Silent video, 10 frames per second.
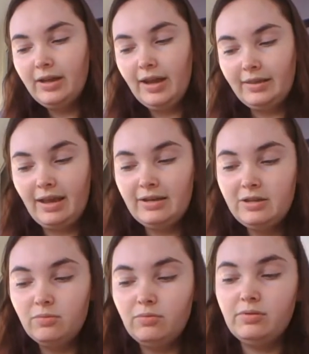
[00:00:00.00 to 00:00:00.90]
And that
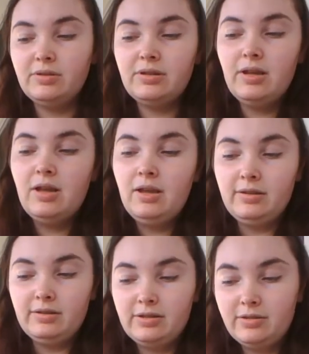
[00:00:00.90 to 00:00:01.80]
equals
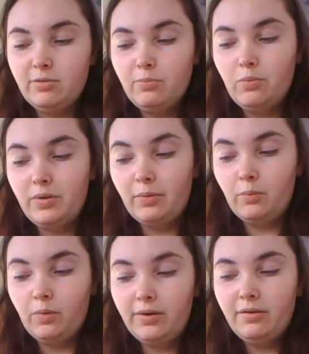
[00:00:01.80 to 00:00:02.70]

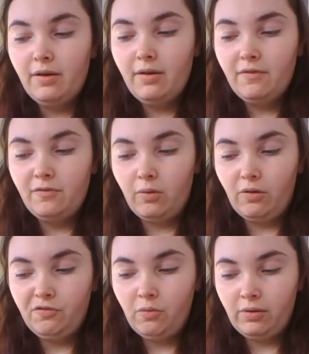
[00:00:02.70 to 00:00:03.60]

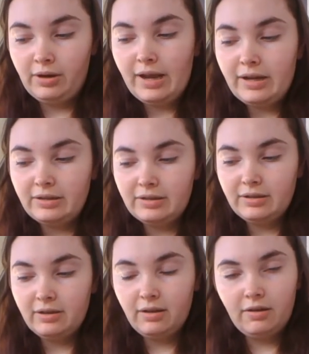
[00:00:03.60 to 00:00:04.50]
0.1448
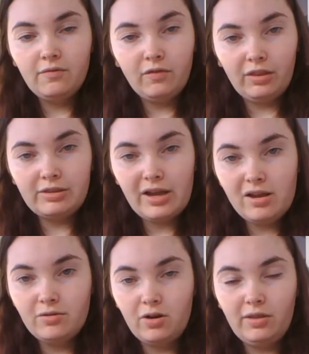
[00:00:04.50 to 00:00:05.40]
for the
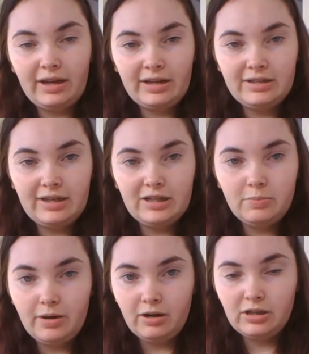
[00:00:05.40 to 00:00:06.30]
Tylenol that contains
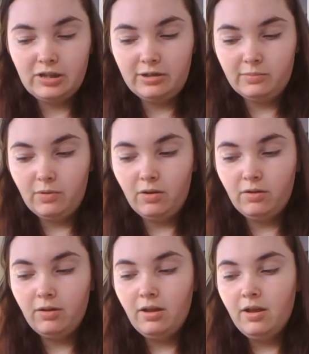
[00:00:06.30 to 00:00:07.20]
paracetamol.